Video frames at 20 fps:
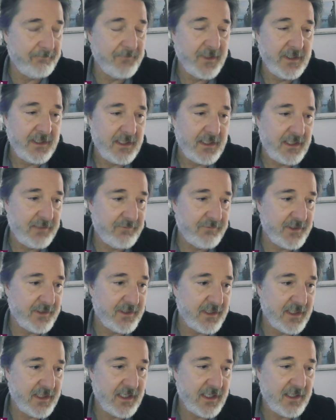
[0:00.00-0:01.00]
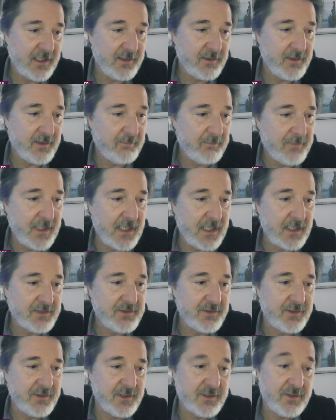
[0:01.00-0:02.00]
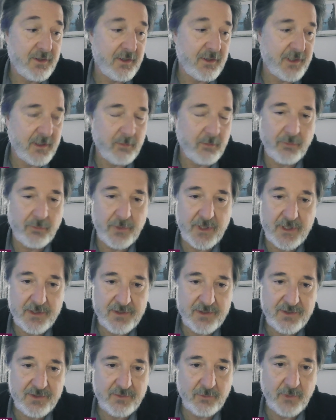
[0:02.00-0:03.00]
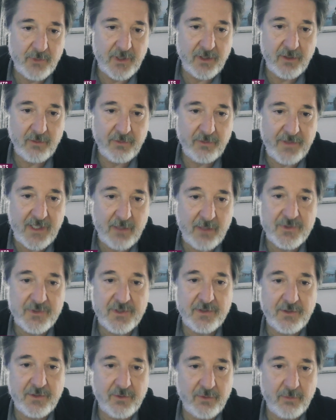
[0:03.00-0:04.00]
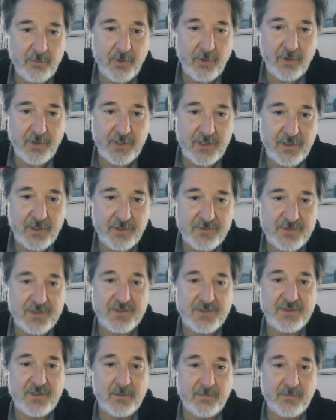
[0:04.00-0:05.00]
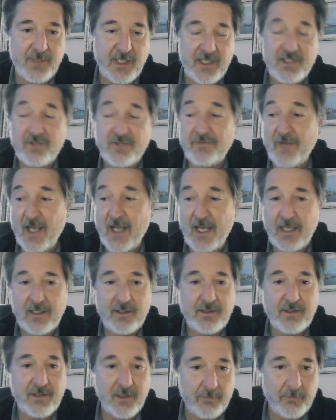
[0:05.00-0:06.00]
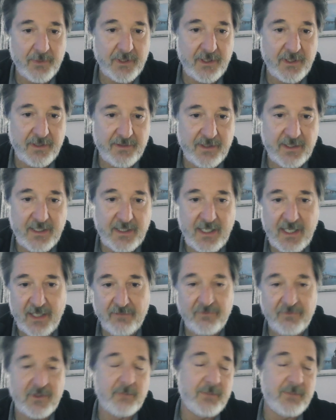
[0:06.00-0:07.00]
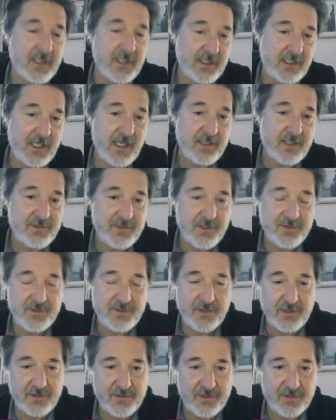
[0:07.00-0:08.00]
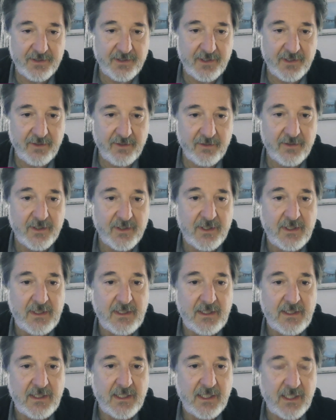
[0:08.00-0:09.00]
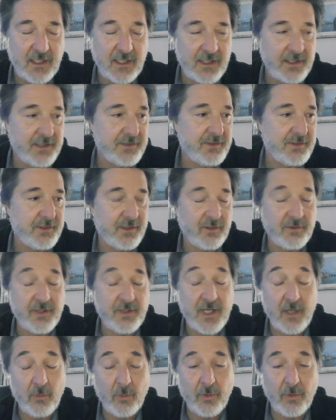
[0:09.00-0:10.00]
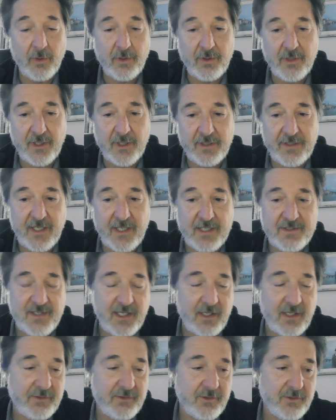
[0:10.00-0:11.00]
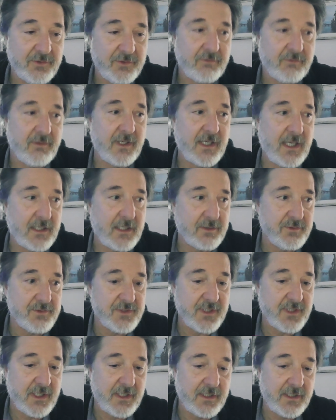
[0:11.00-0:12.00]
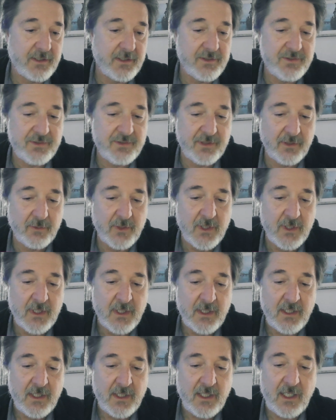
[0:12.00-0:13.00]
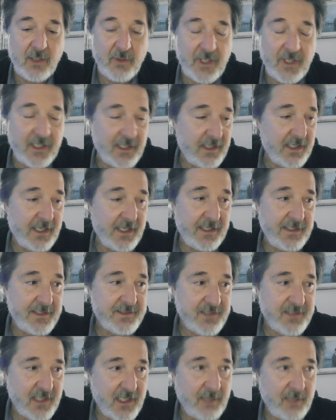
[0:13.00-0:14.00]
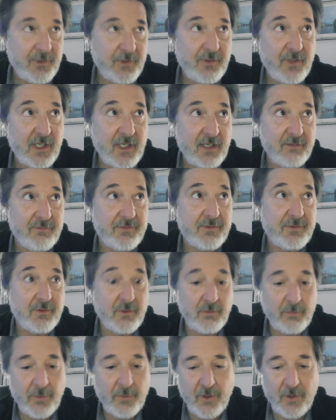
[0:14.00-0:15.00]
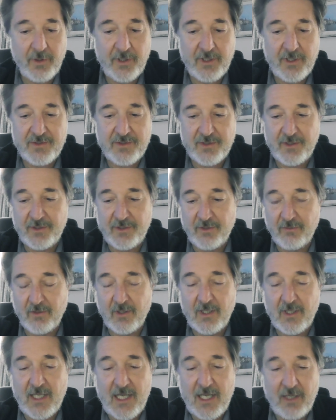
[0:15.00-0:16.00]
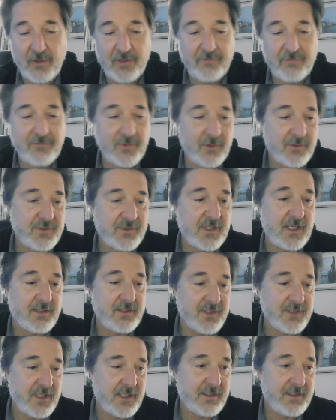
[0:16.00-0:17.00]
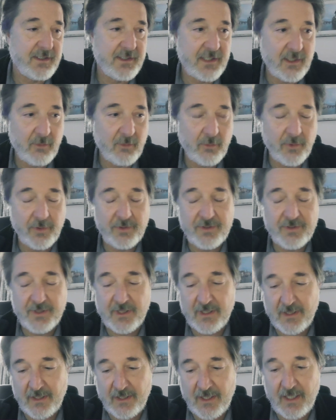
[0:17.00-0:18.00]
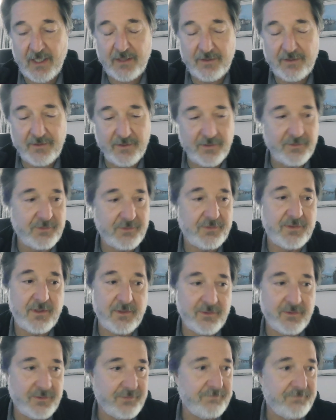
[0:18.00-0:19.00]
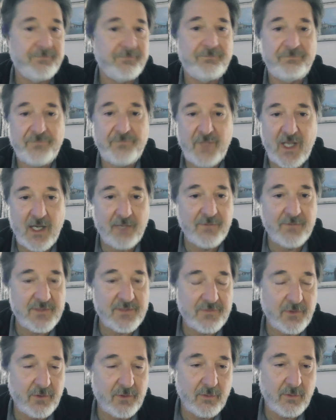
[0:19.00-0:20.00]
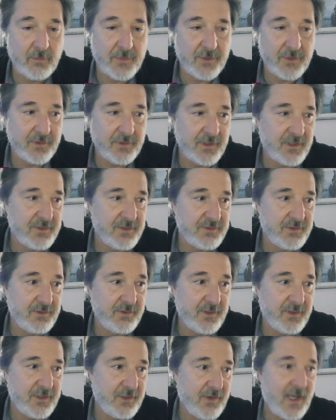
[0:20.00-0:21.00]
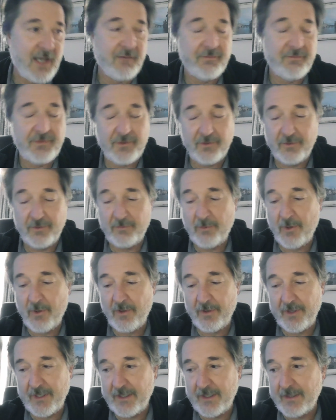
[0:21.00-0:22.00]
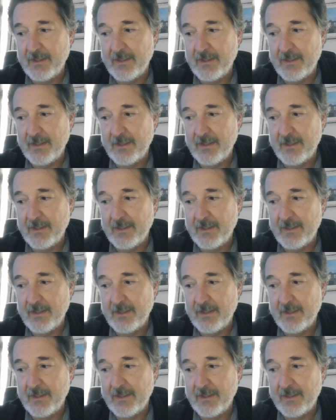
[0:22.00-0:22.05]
even back to the Target breach, where that was a third-party system HVAC company that had VPN access into their network, and that's how those threat actors got in. So any time you have third parties and you're allowing folks outside the network to connect, there's obvious vulnerabilities. You have third-party